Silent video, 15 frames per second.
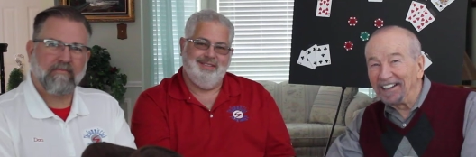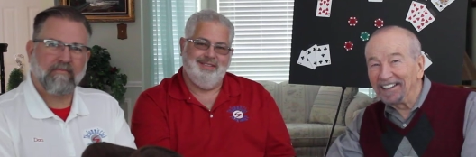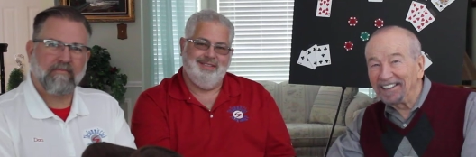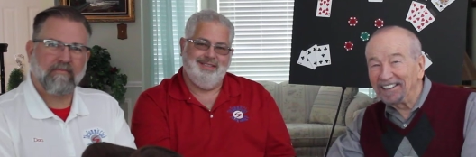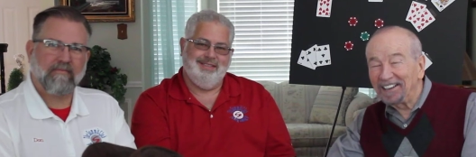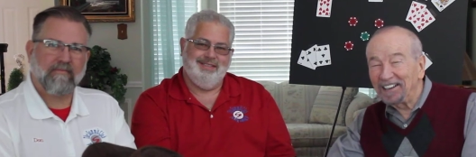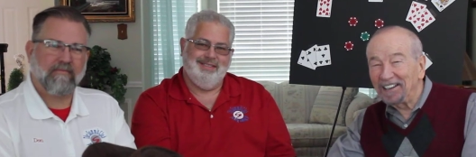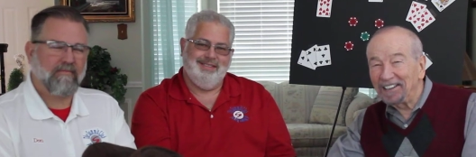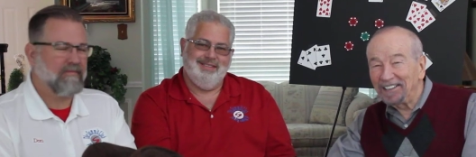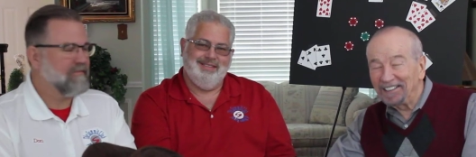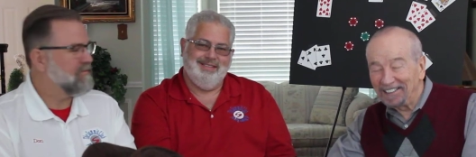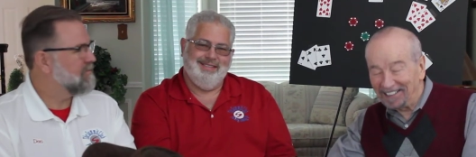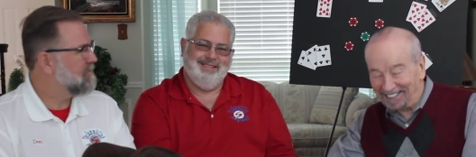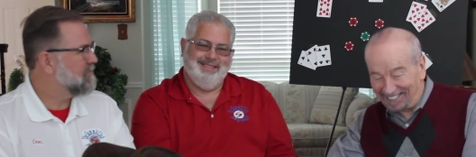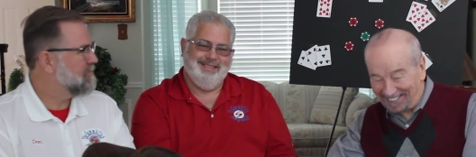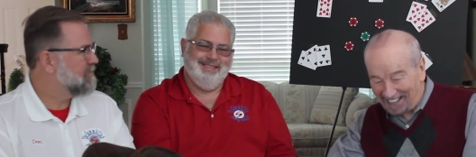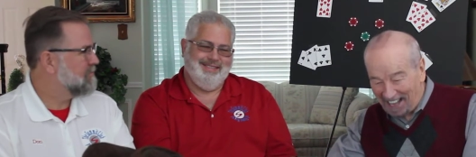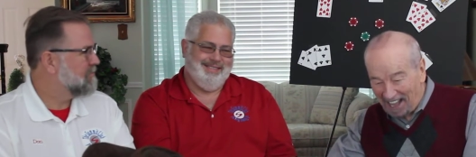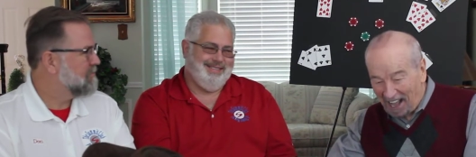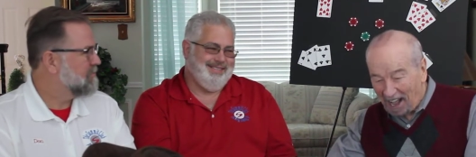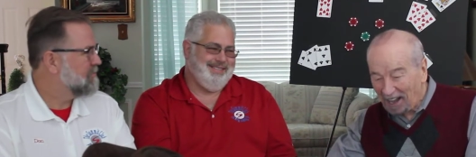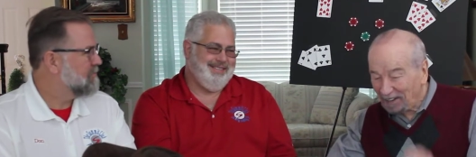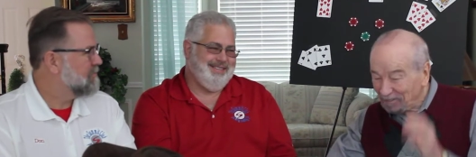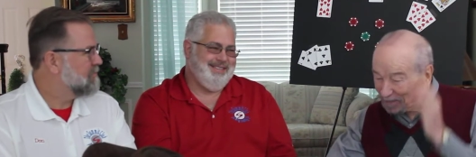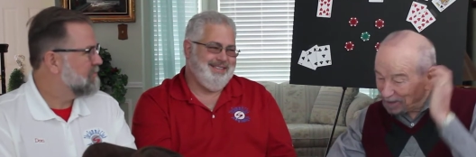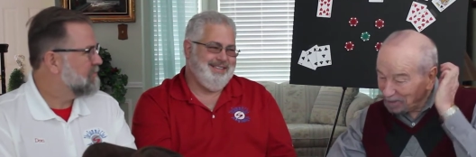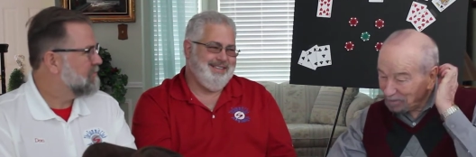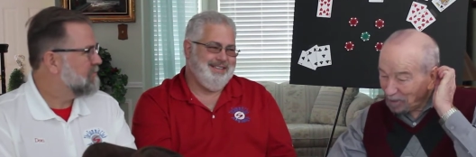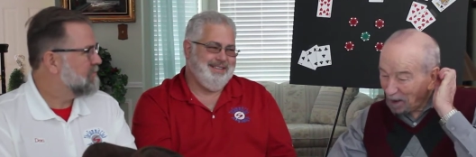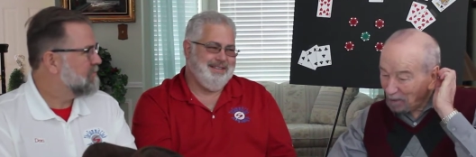Speaker 1: Hi, I'm
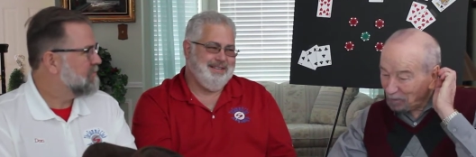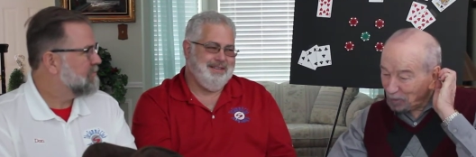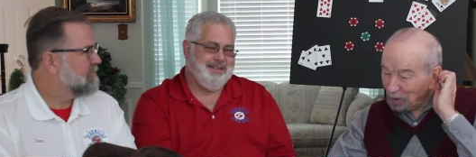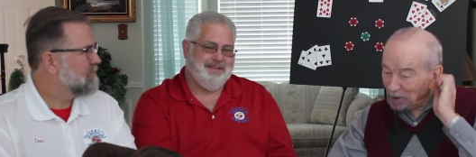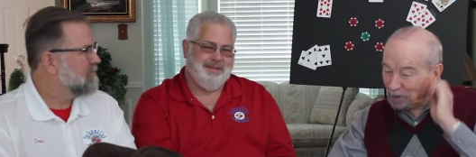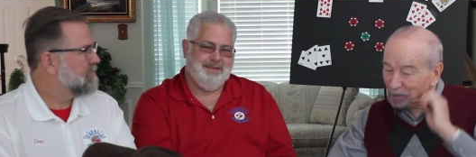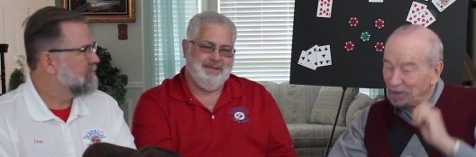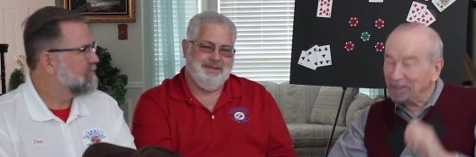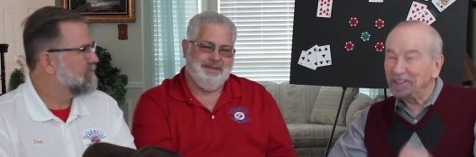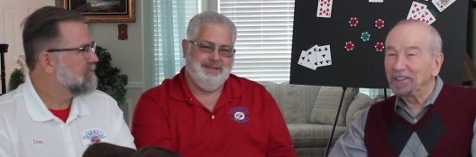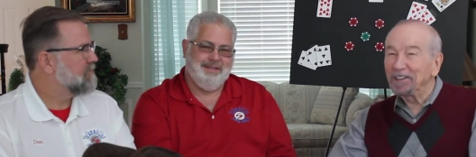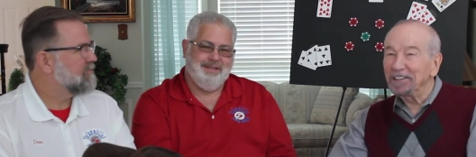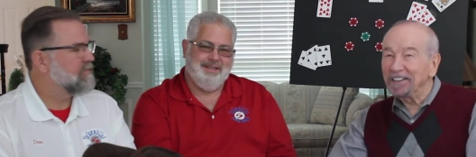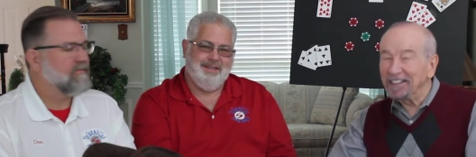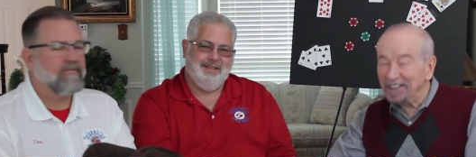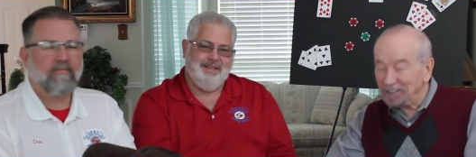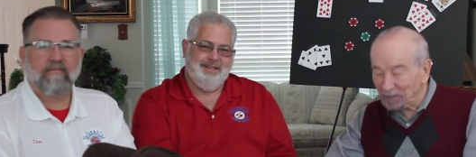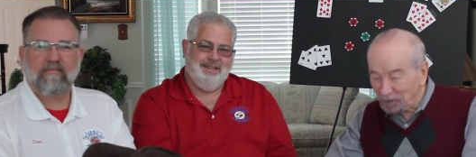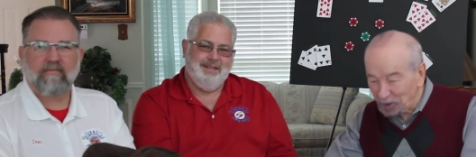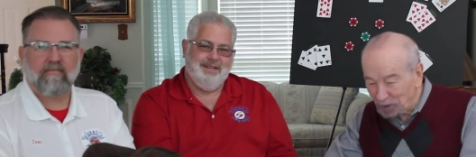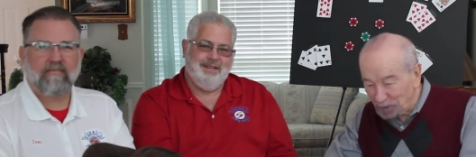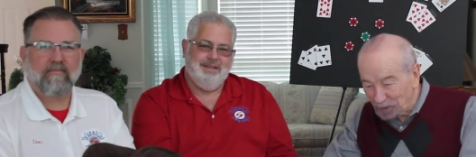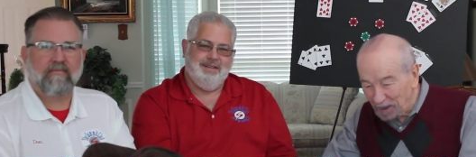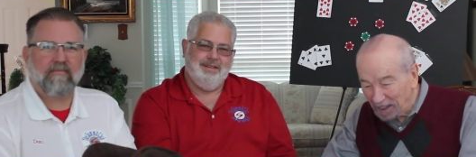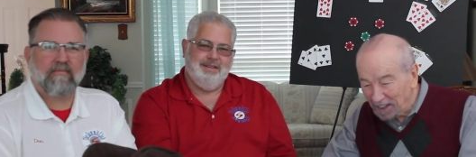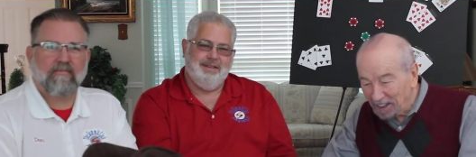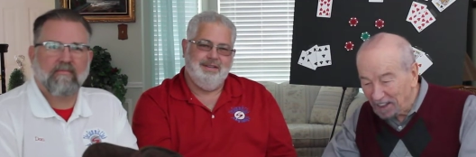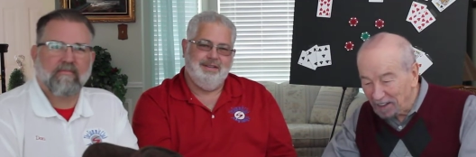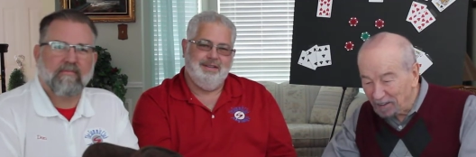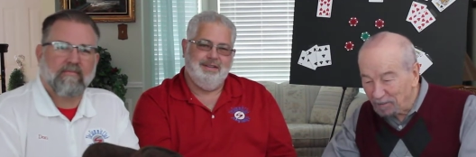uh, Bob Weir with another interview
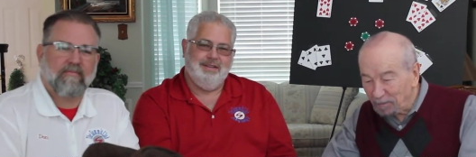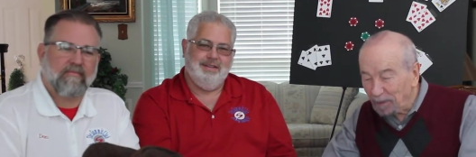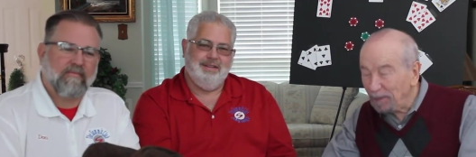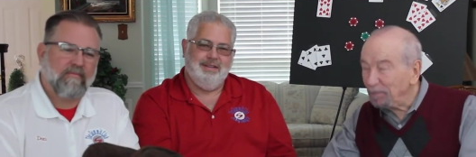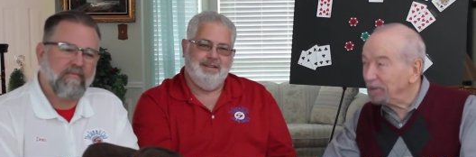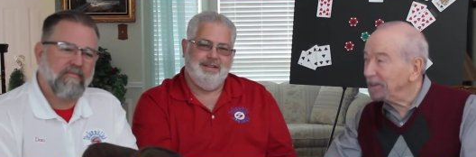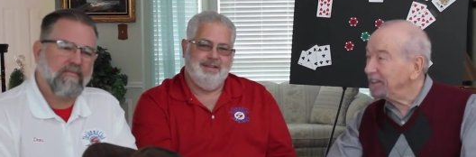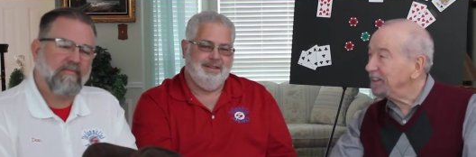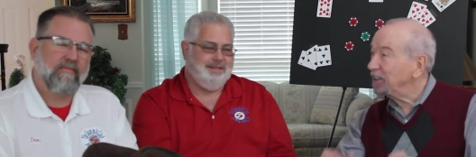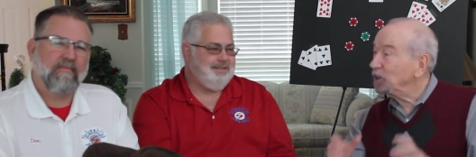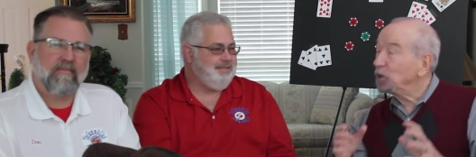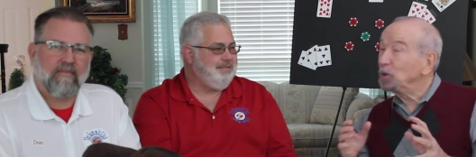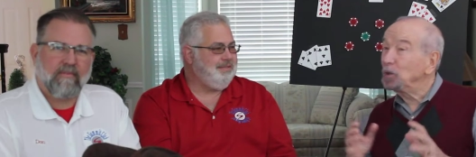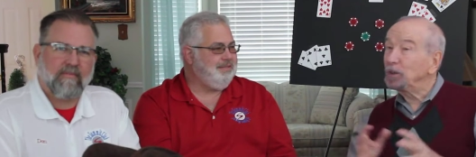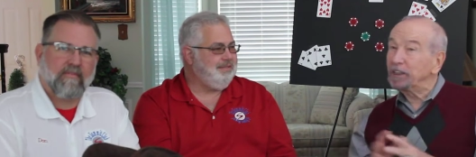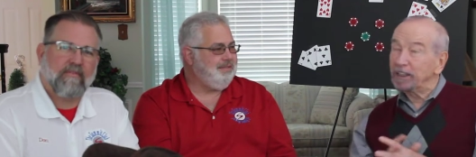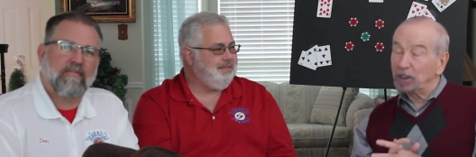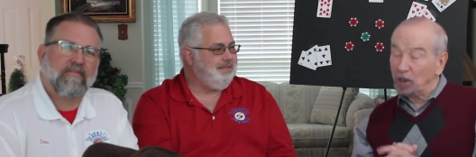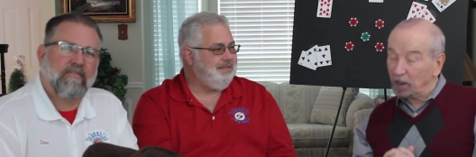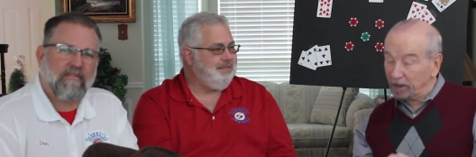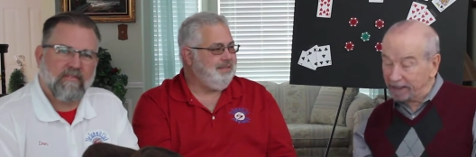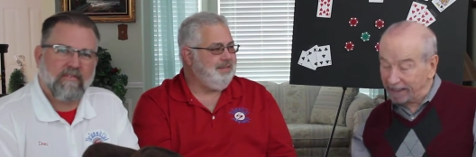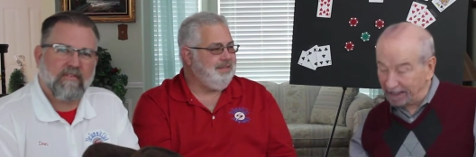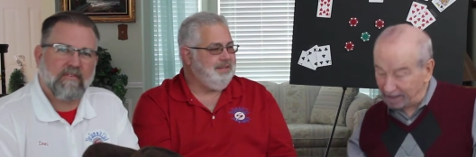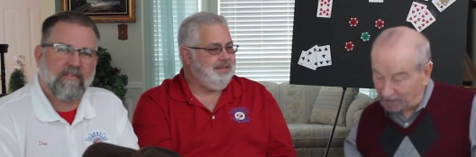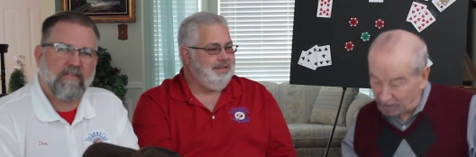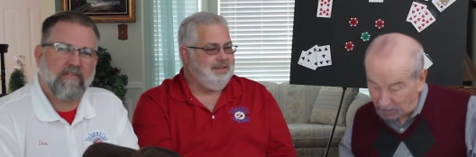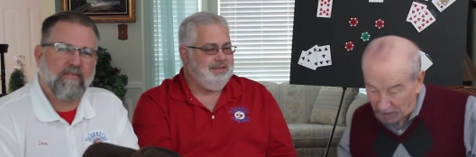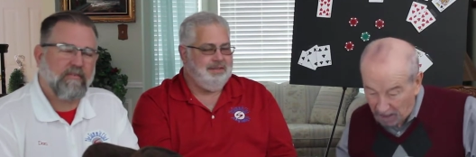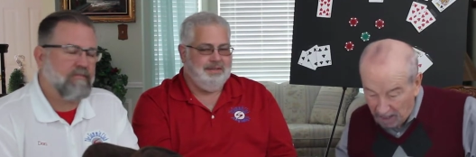of uh, People in the News in North Texas.